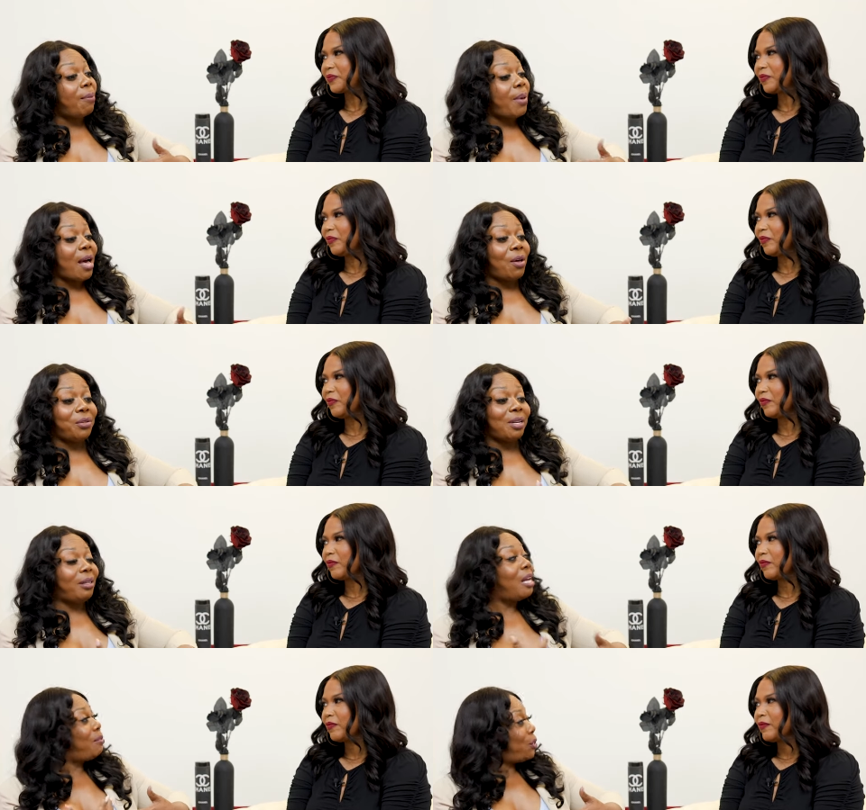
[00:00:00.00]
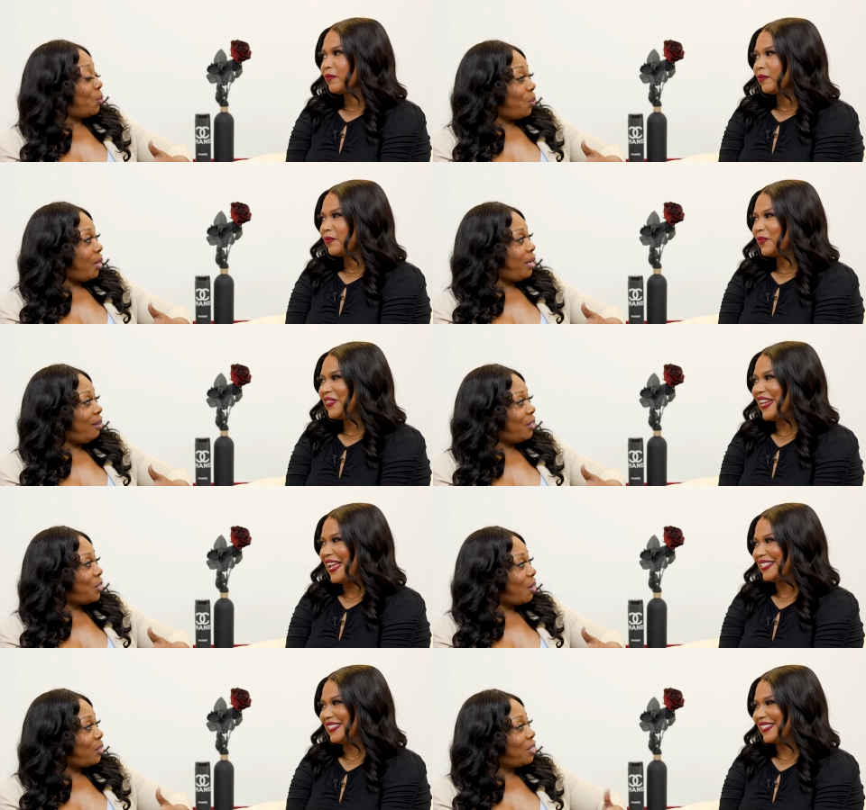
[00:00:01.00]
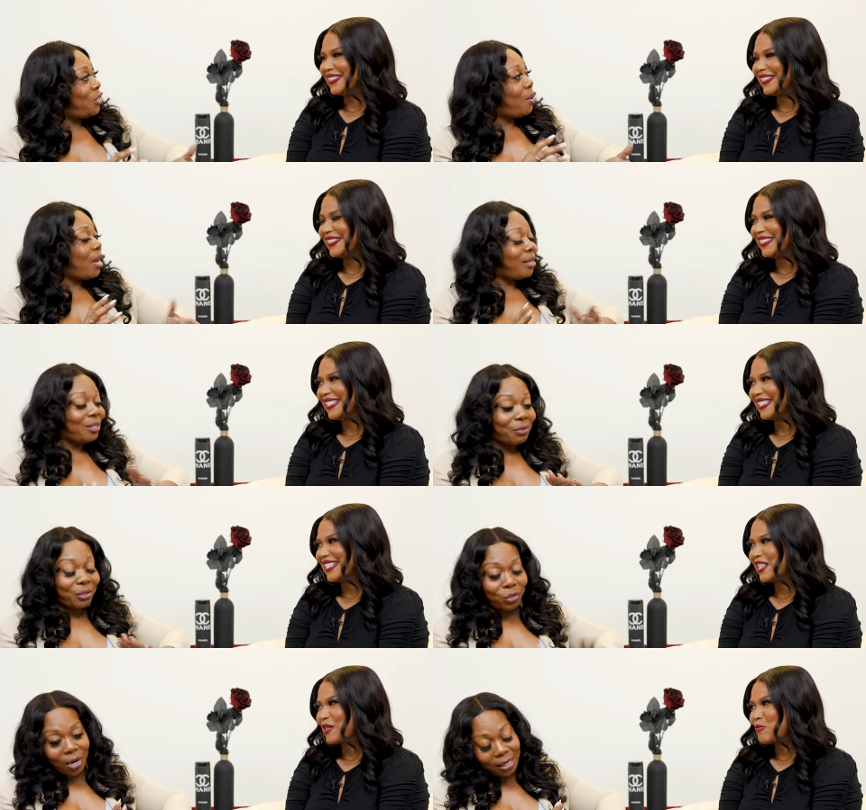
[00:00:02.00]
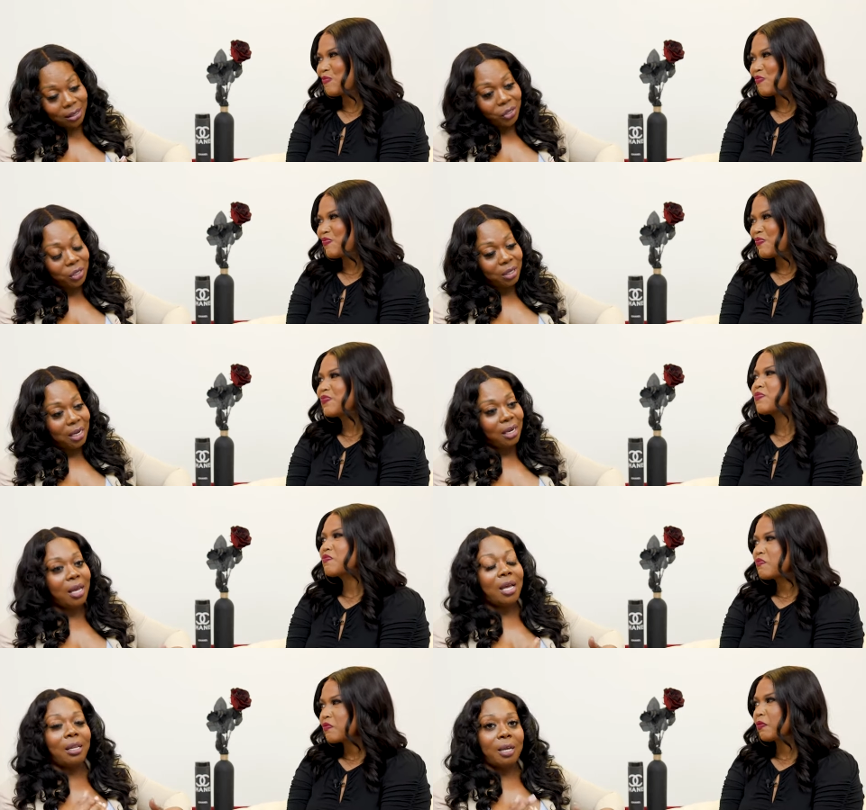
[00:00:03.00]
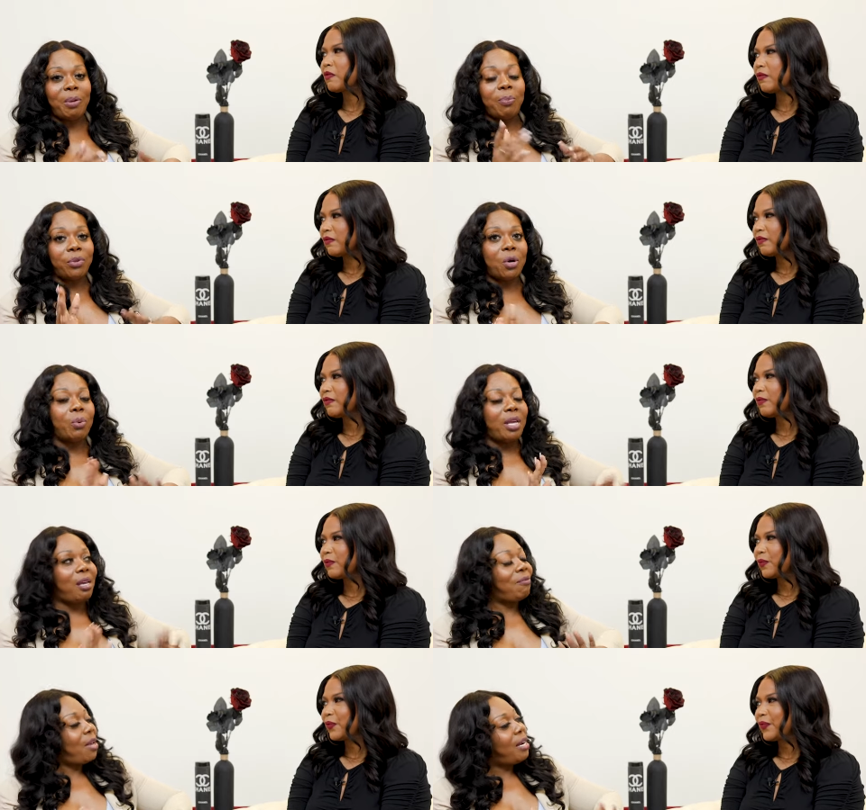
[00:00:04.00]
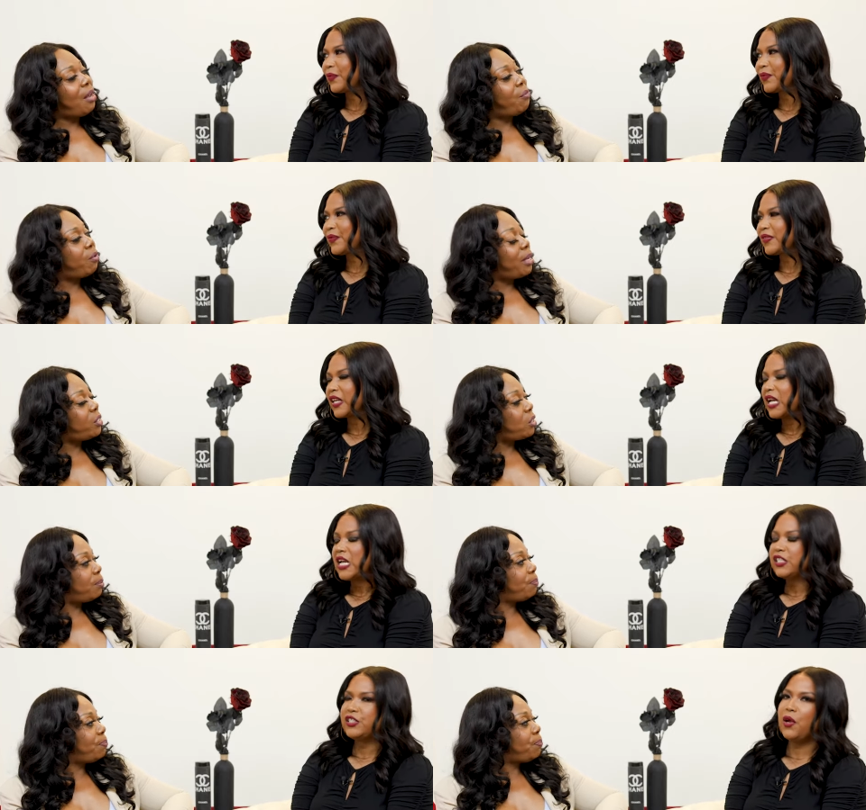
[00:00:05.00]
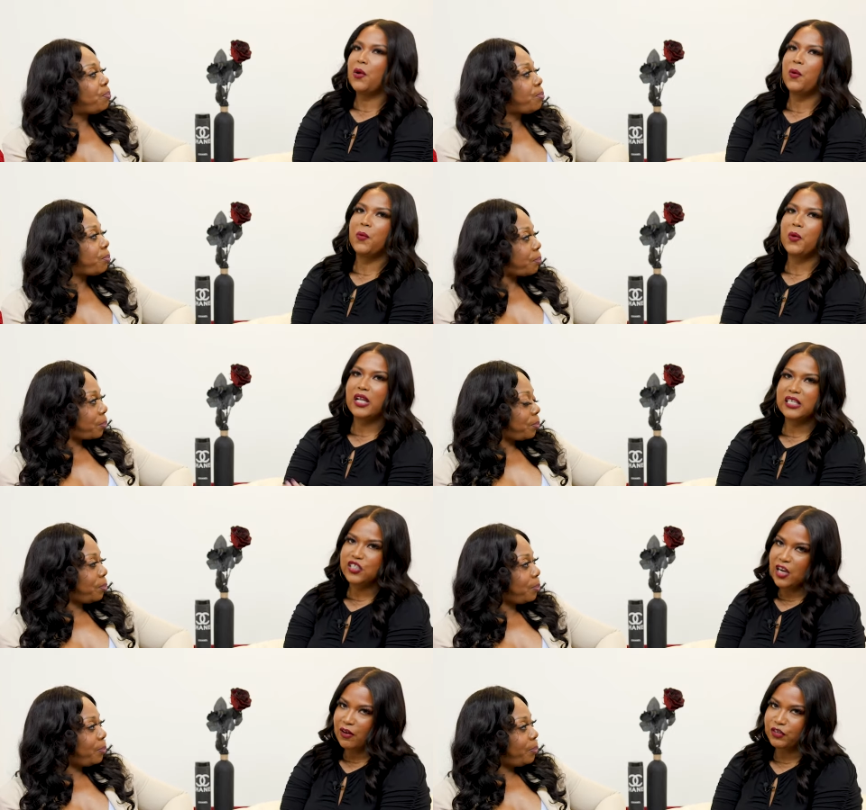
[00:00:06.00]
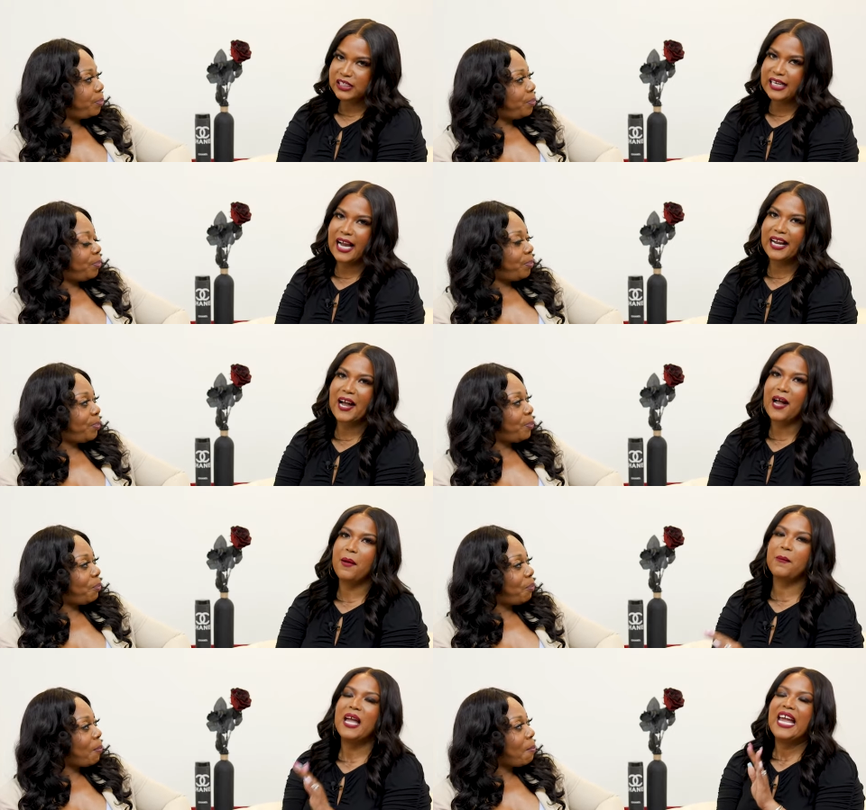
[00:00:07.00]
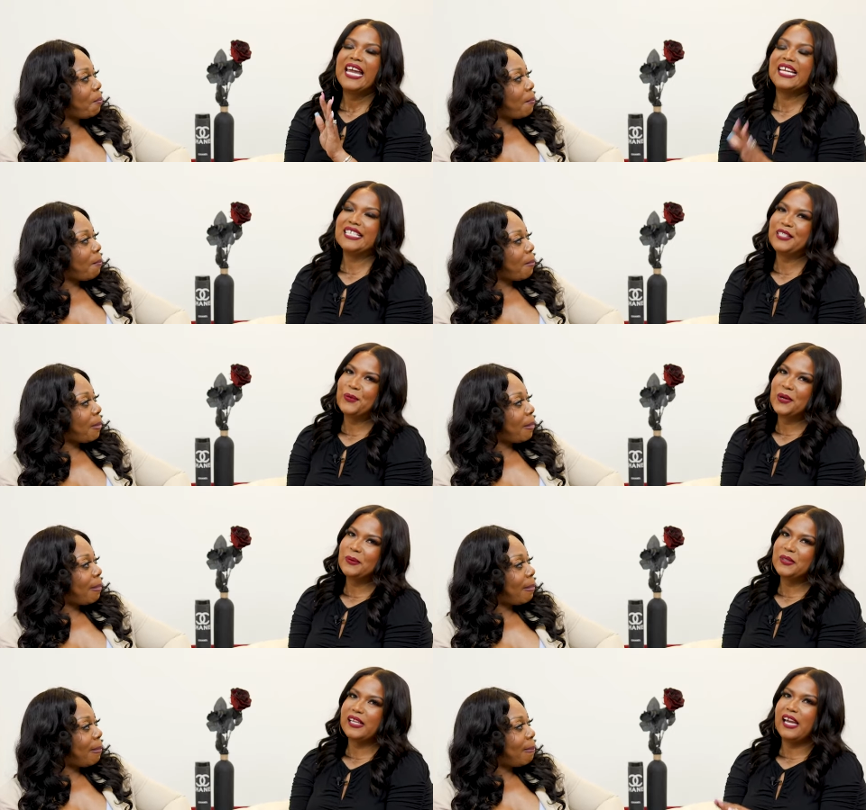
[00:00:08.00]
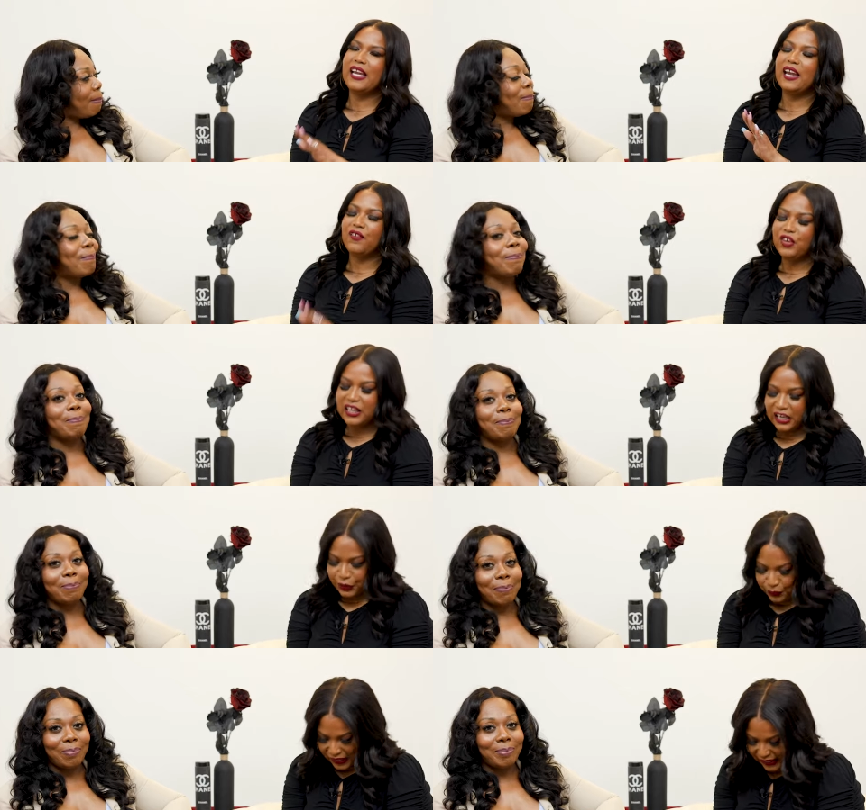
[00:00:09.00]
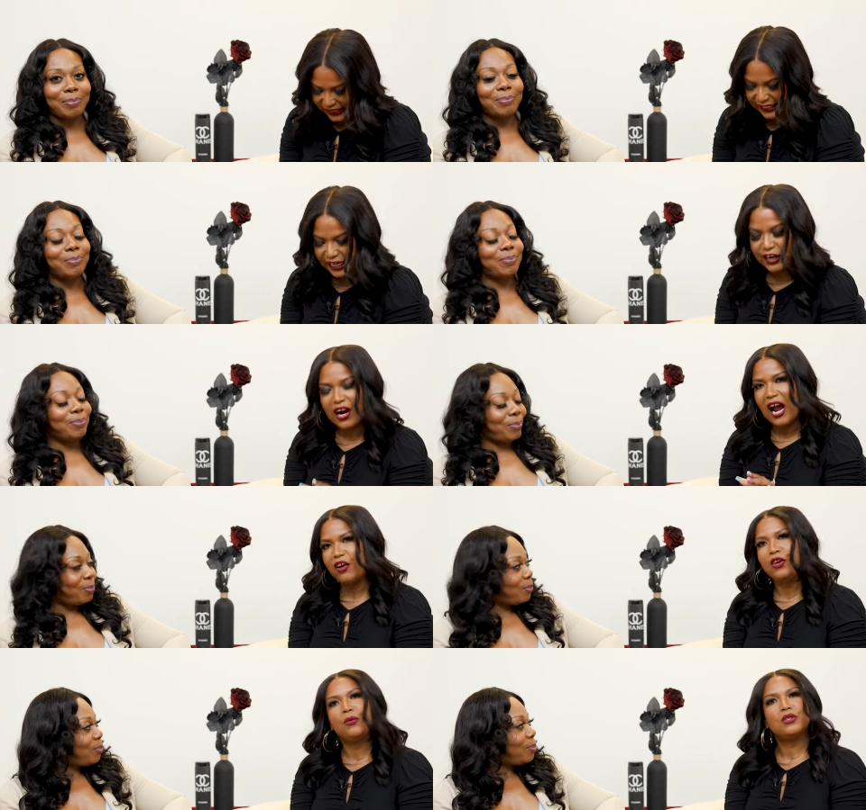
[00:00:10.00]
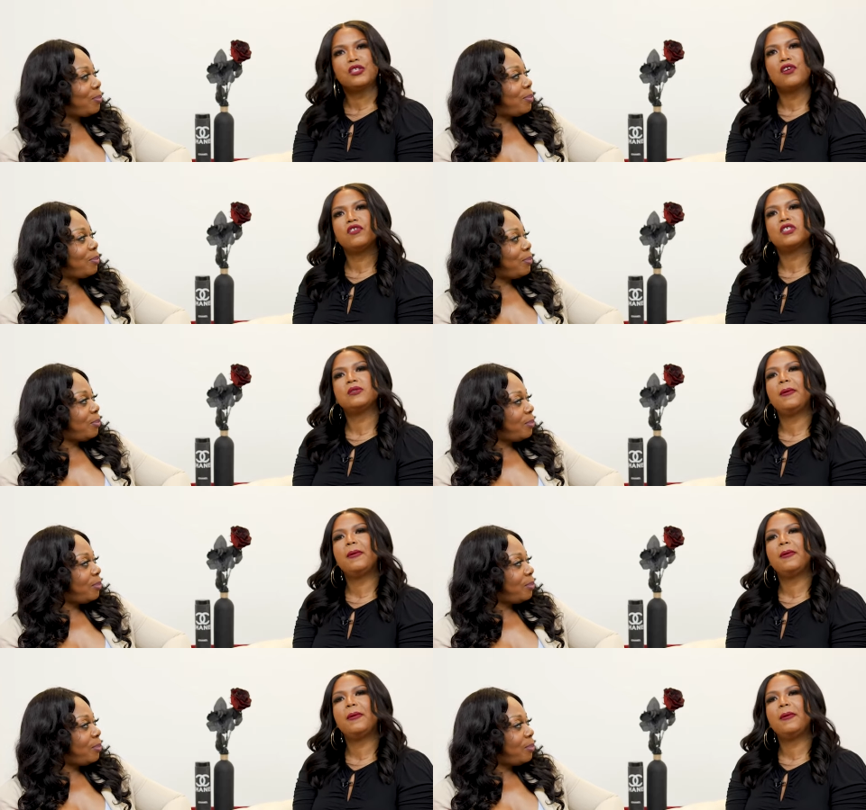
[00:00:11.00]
Speaker 1: about Love Story, the yes. church as you guys are transitioning. Let people know where they can find out information.
Speaker 2: So relishconference.com is the website. Everything you need is there. How you can reserve your